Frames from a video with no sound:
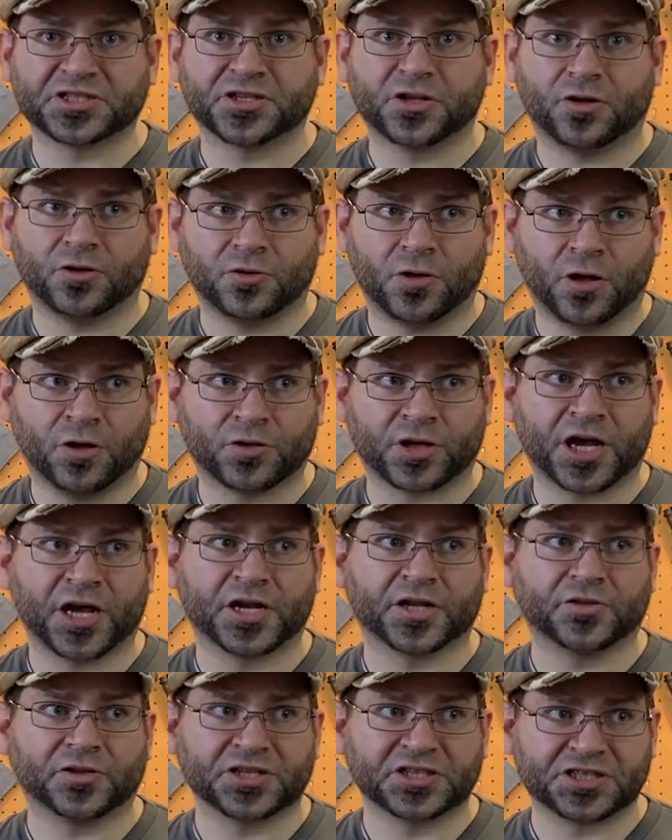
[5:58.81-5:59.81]
I'll kind
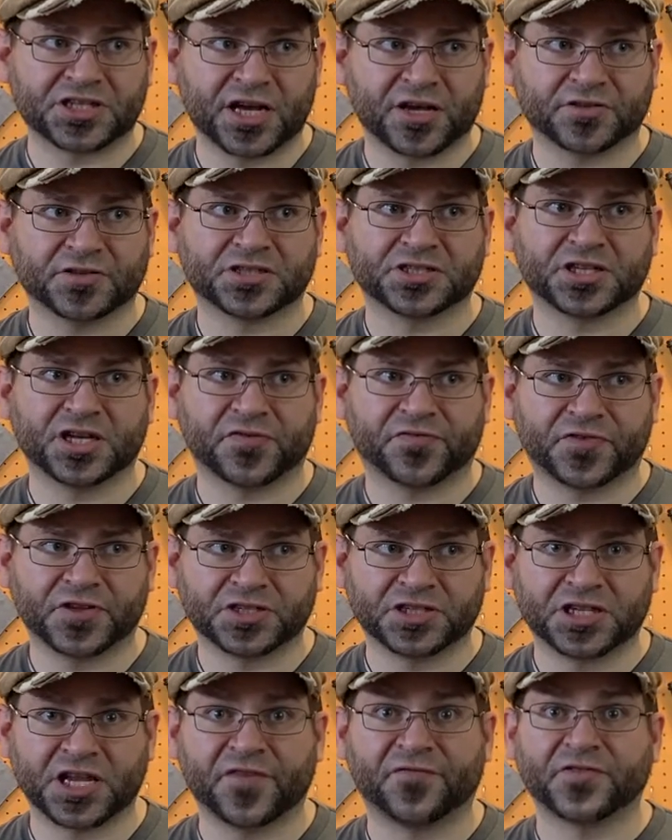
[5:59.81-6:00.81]
of list out the stuff
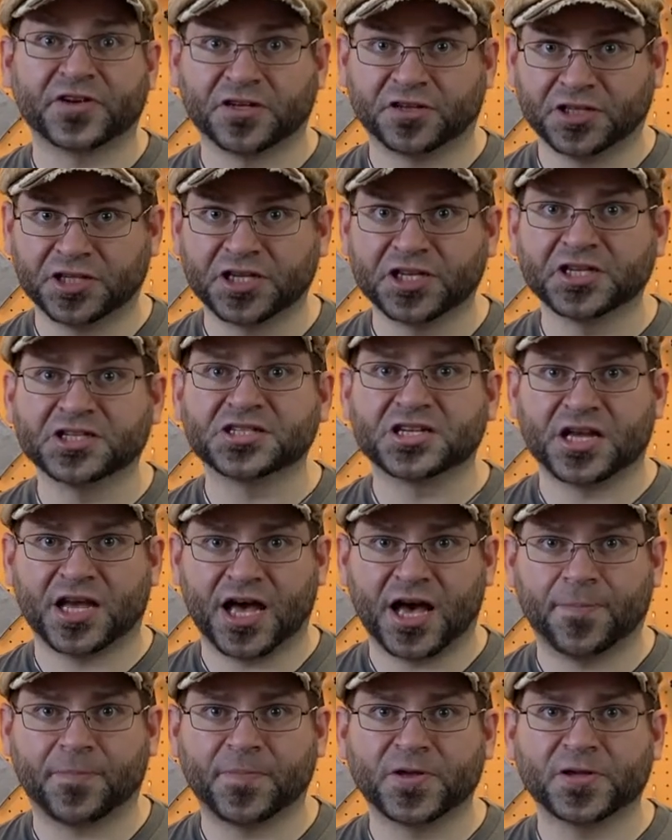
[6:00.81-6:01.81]
that definitely needs to
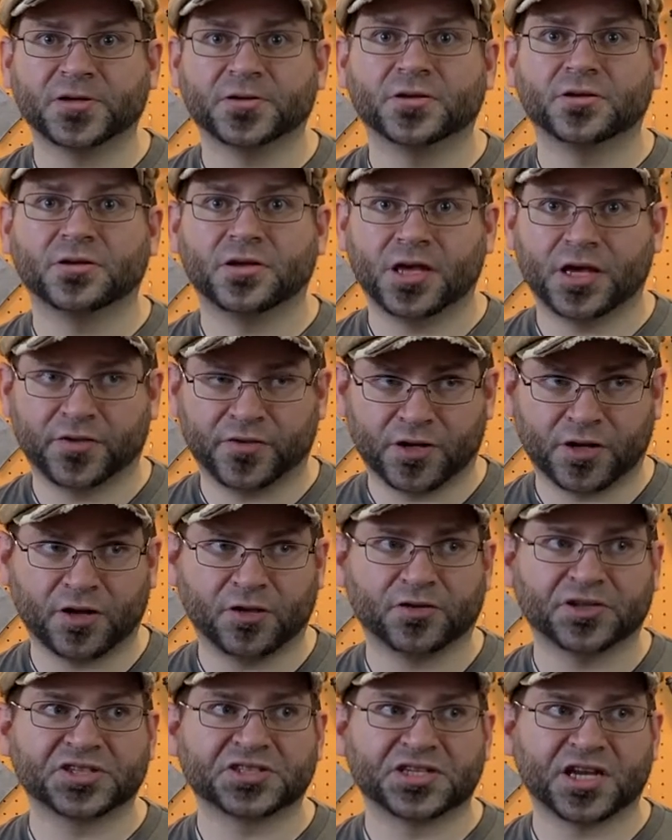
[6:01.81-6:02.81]
happen, and then I'll
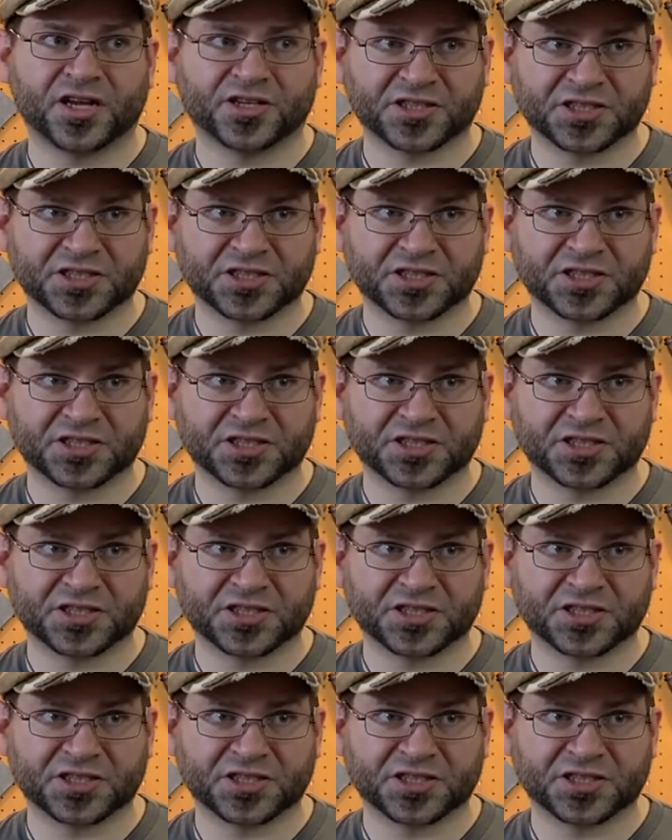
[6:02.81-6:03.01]
list out the